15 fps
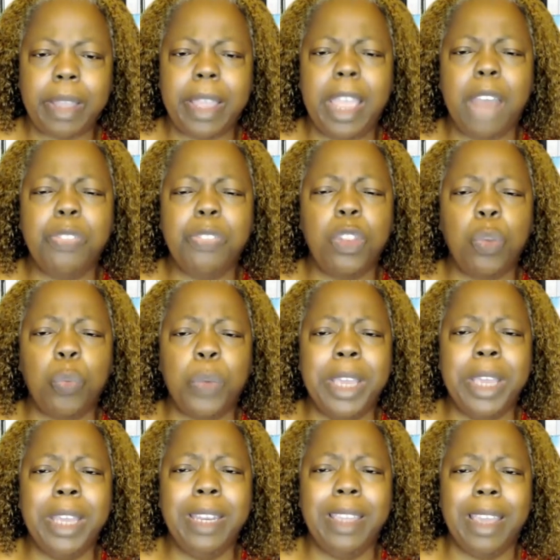After the
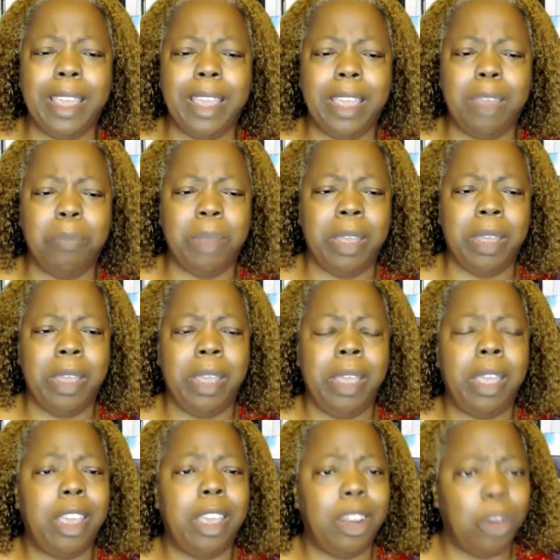wind came
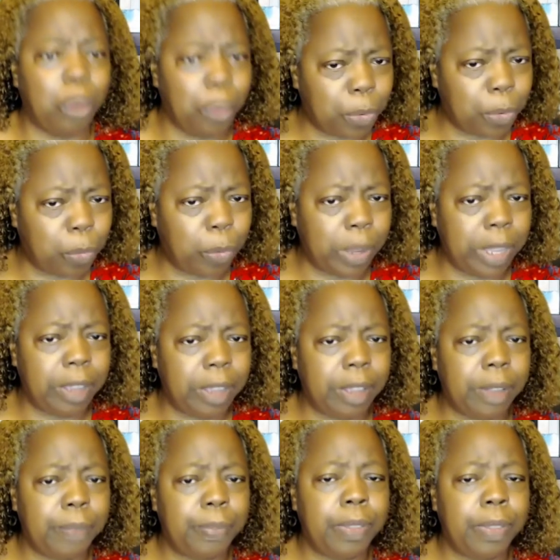an earthquake,
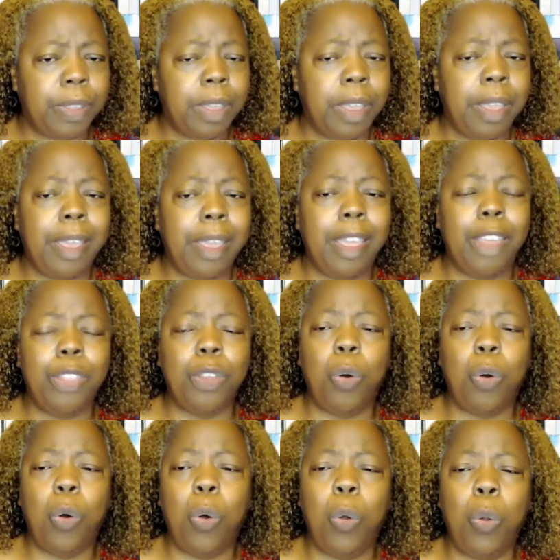and the
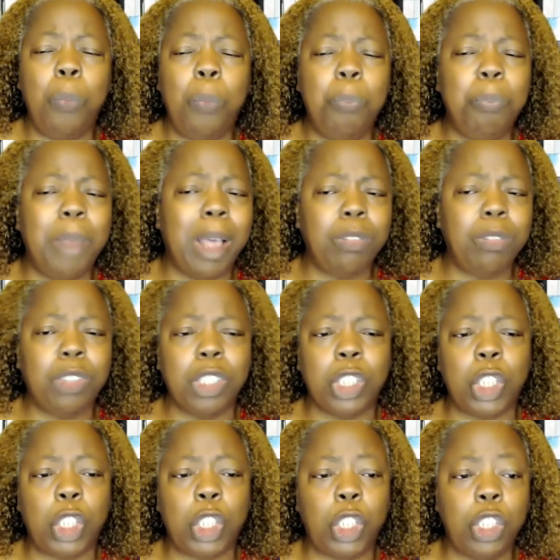whole
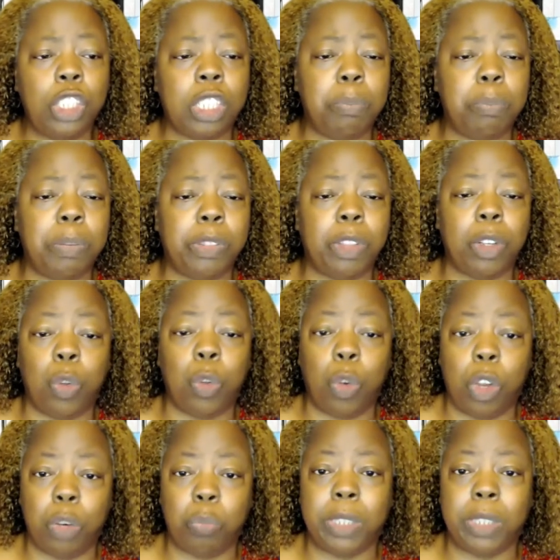mountain shook, but the
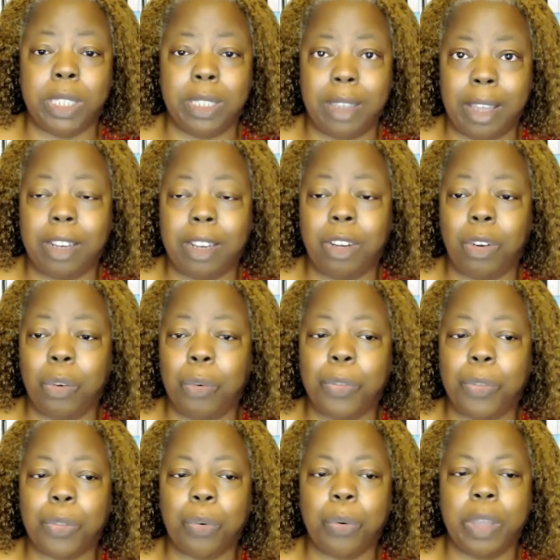Lord was not in the
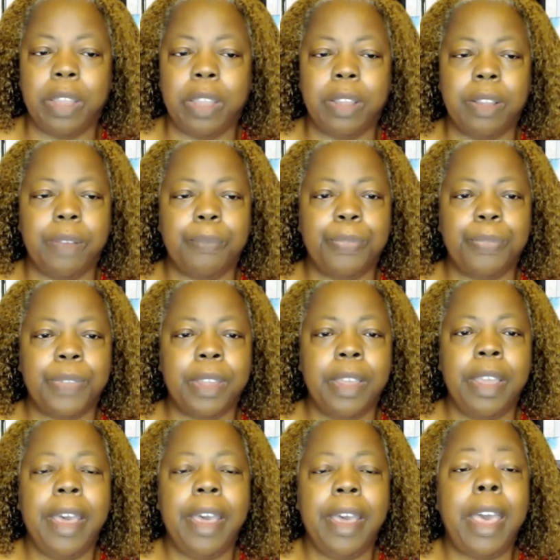earthquake.
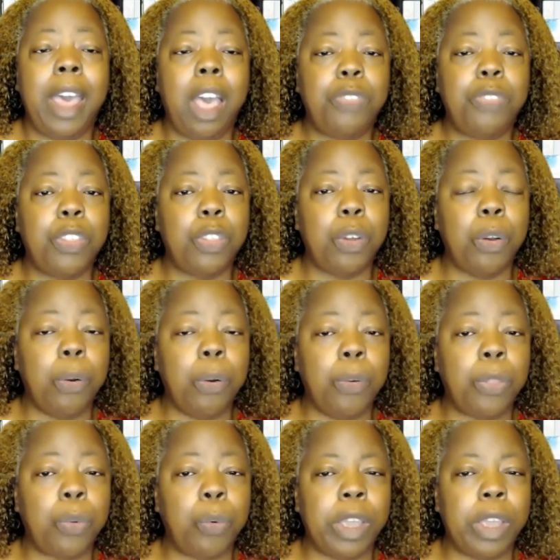After the
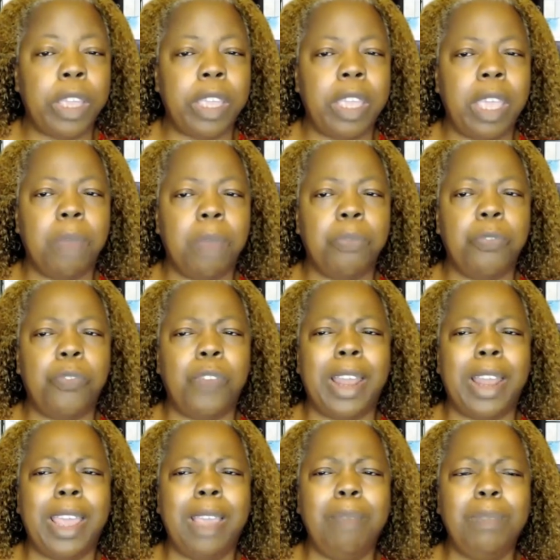earthquake came
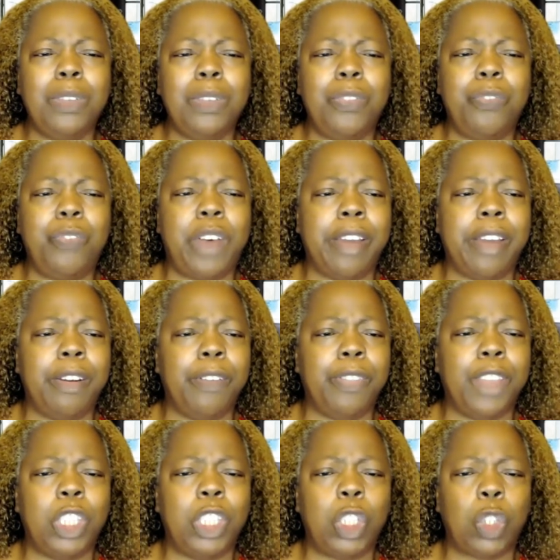flames of fire
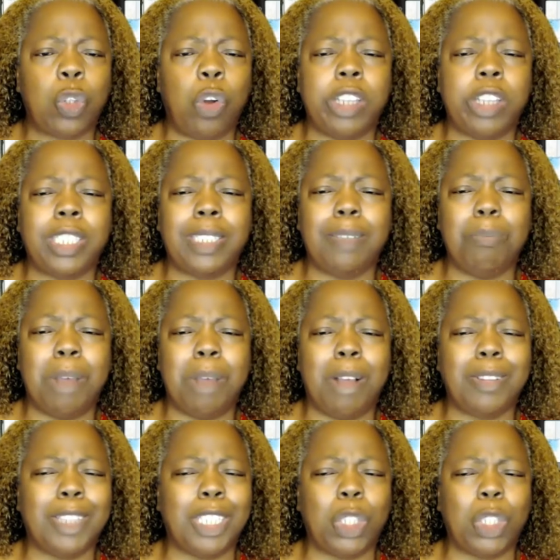that scorched the
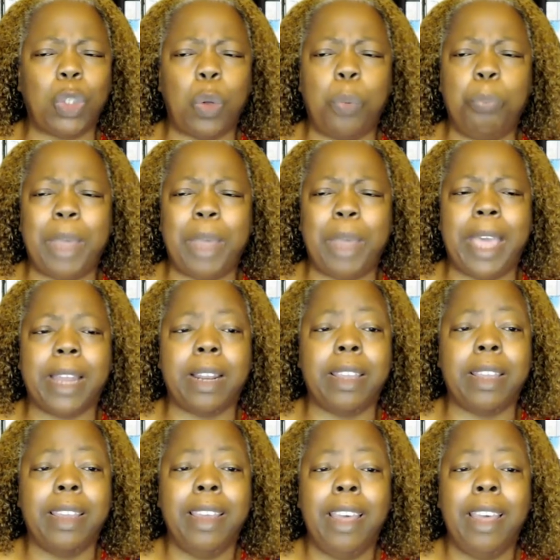mountain so badly